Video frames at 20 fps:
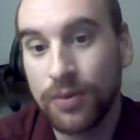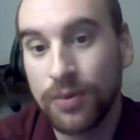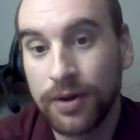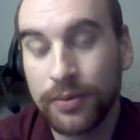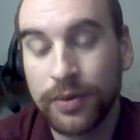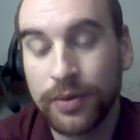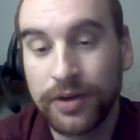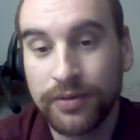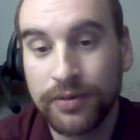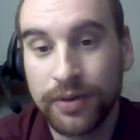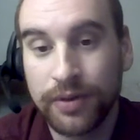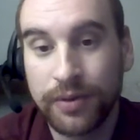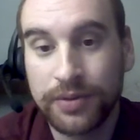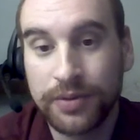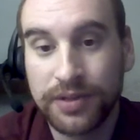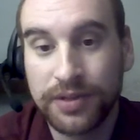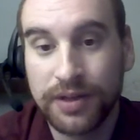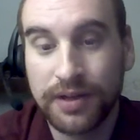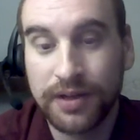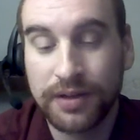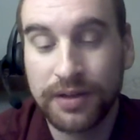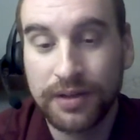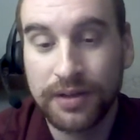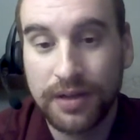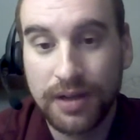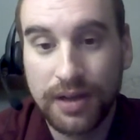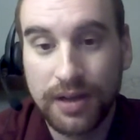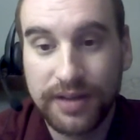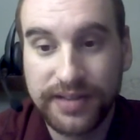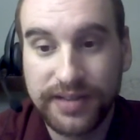when he wrote
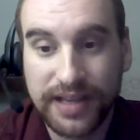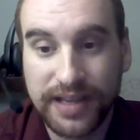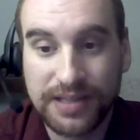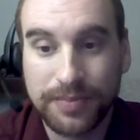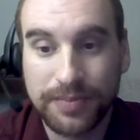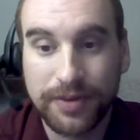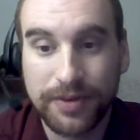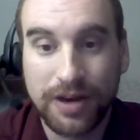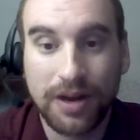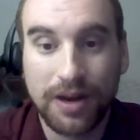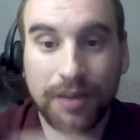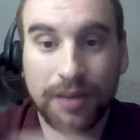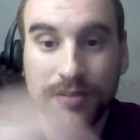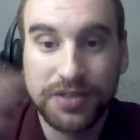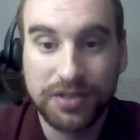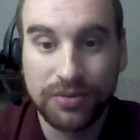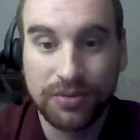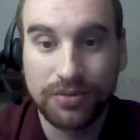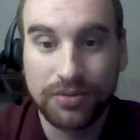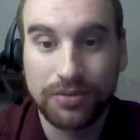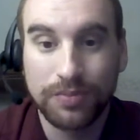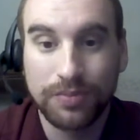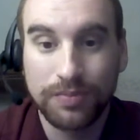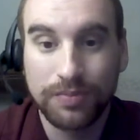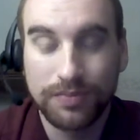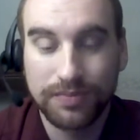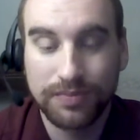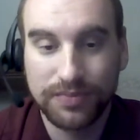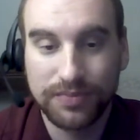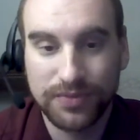Danse Macabre to
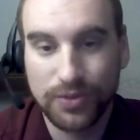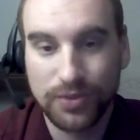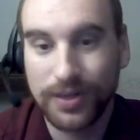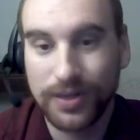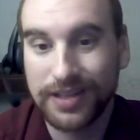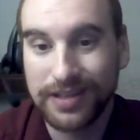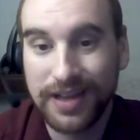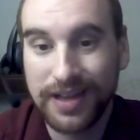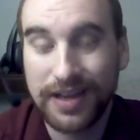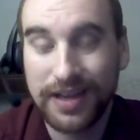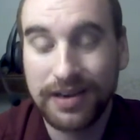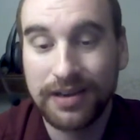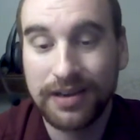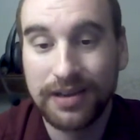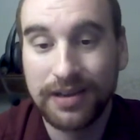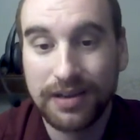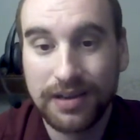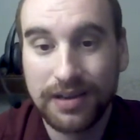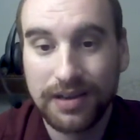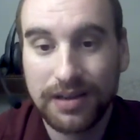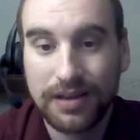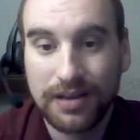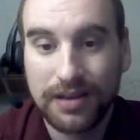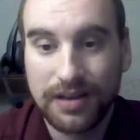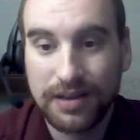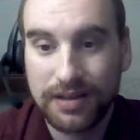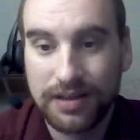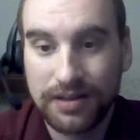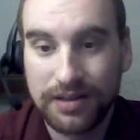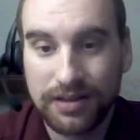2010.
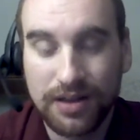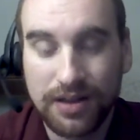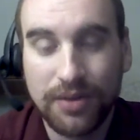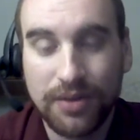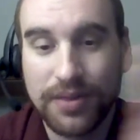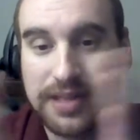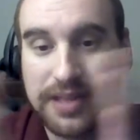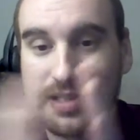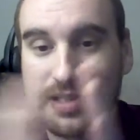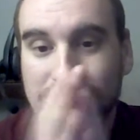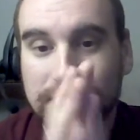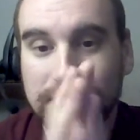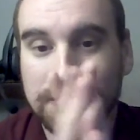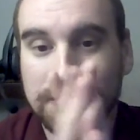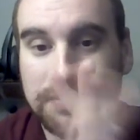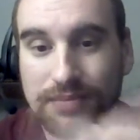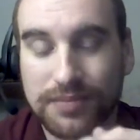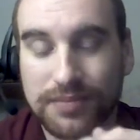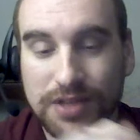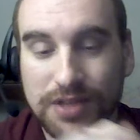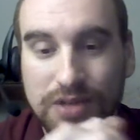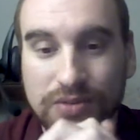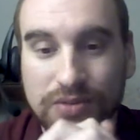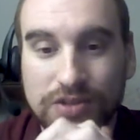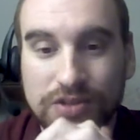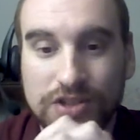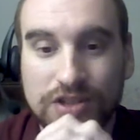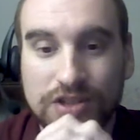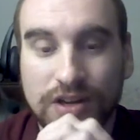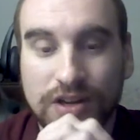No, that's a
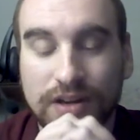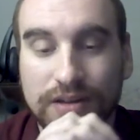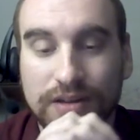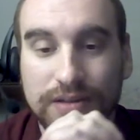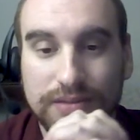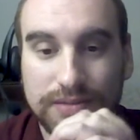huge chunk.